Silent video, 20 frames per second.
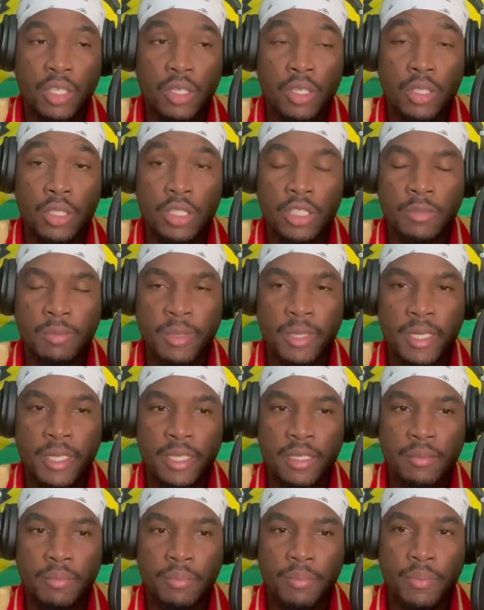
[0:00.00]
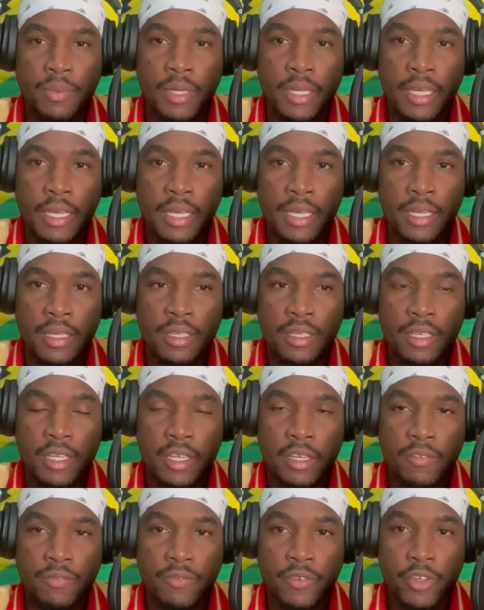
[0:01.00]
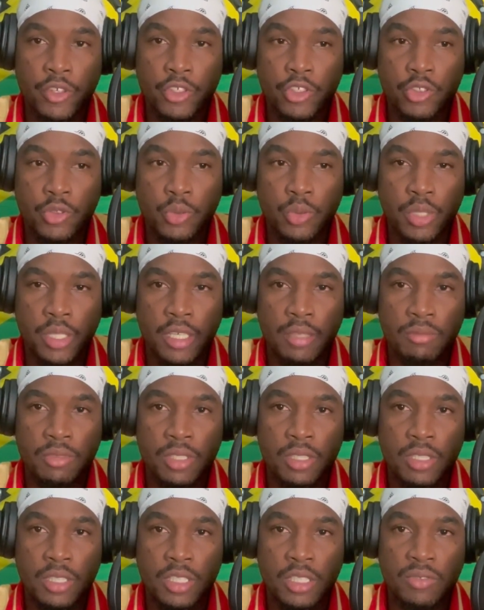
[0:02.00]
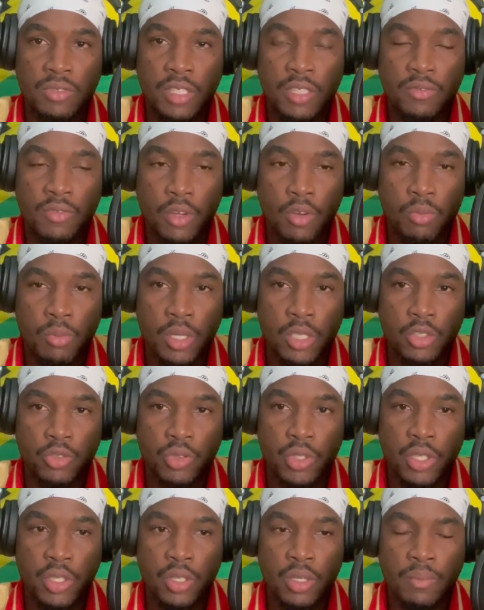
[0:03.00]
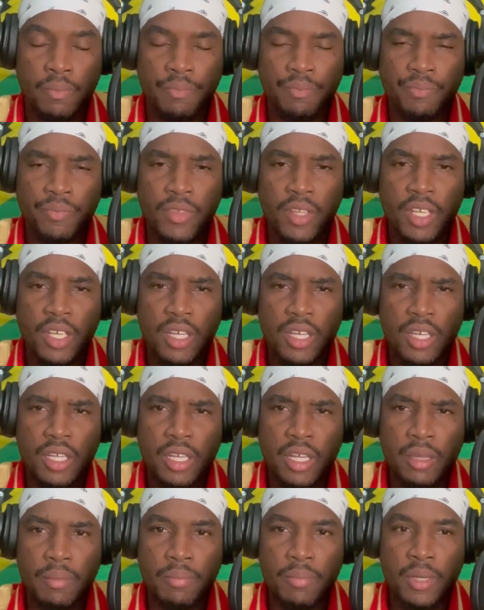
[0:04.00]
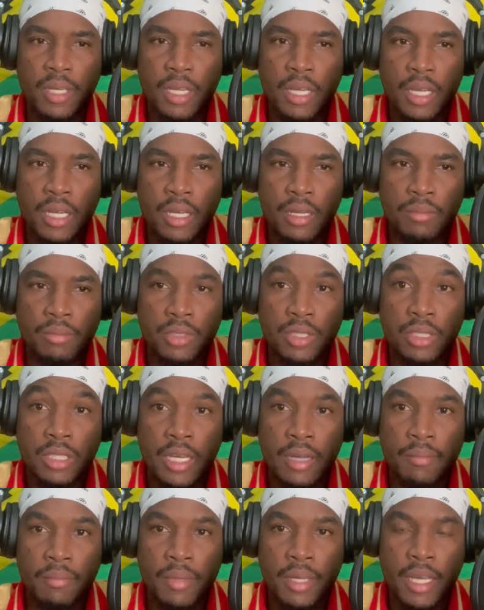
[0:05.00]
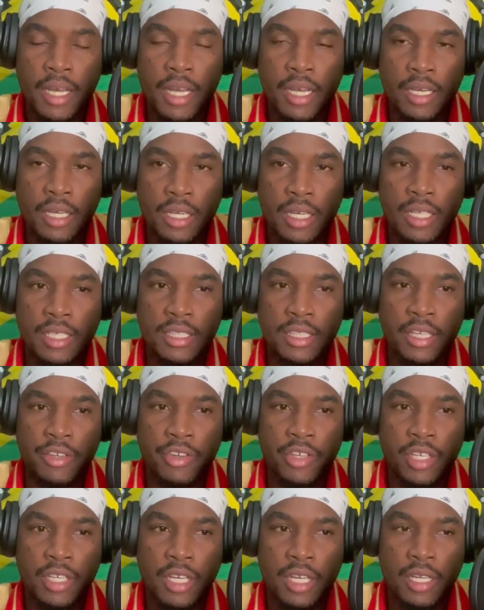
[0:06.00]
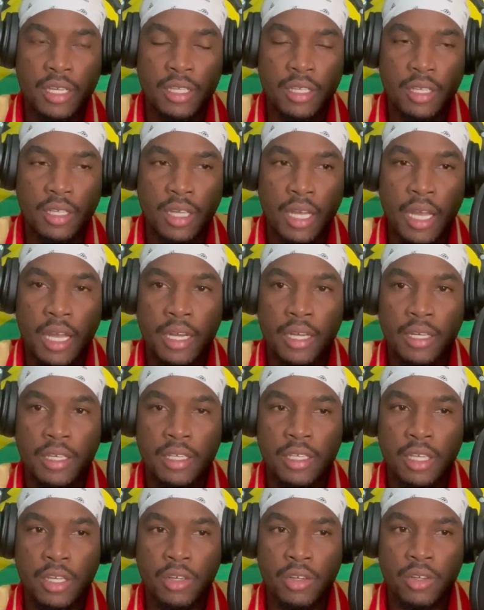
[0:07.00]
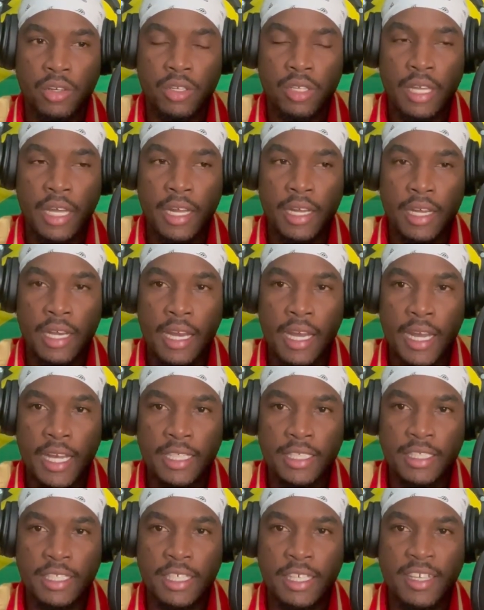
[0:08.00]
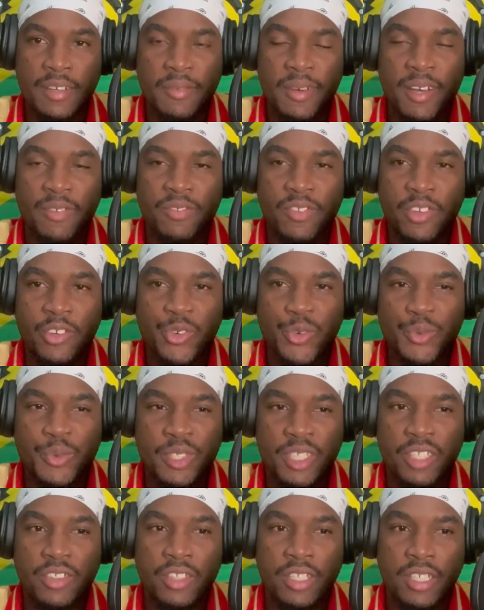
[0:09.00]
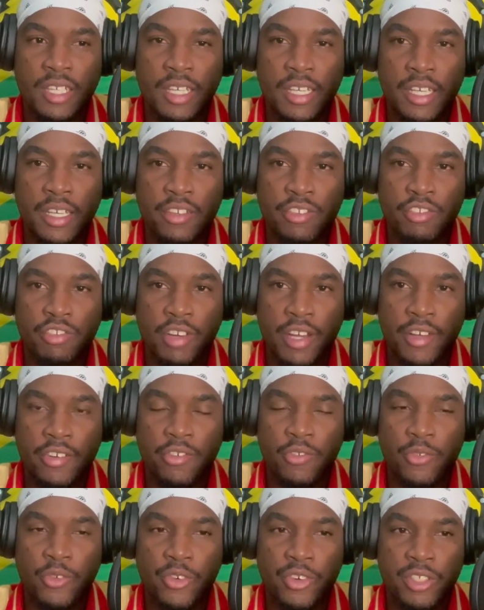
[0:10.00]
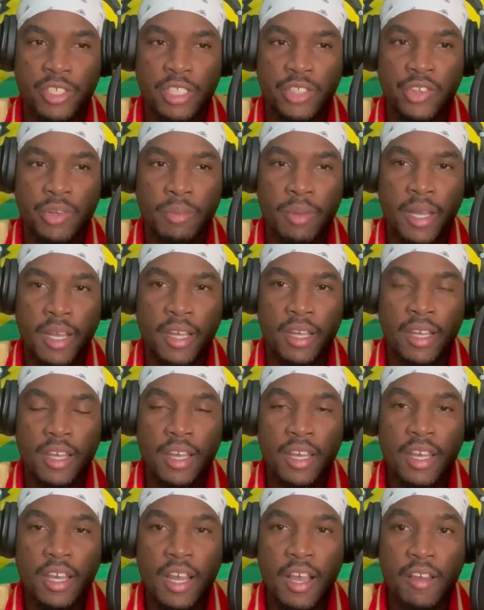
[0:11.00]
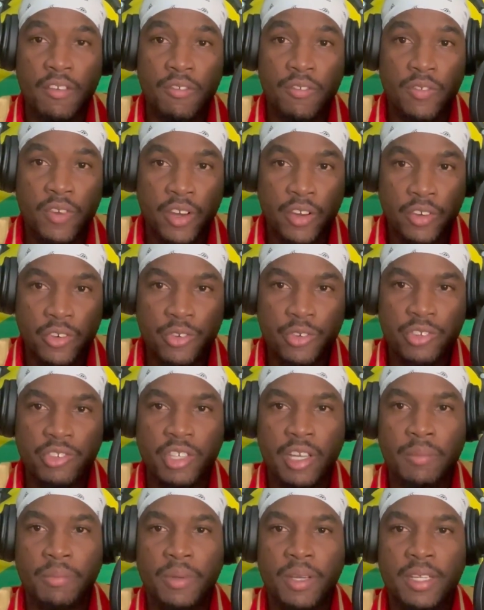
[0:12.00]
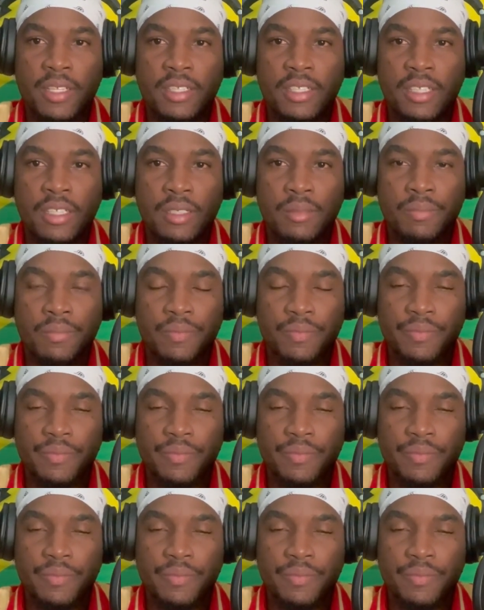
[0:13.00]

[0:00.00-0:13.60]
Spain played their first two games in this FIFA Women's World Cup. They played Zambia and Costa Rica, and that last game after group stage when they get trashed 4-0 by a very good Japan team.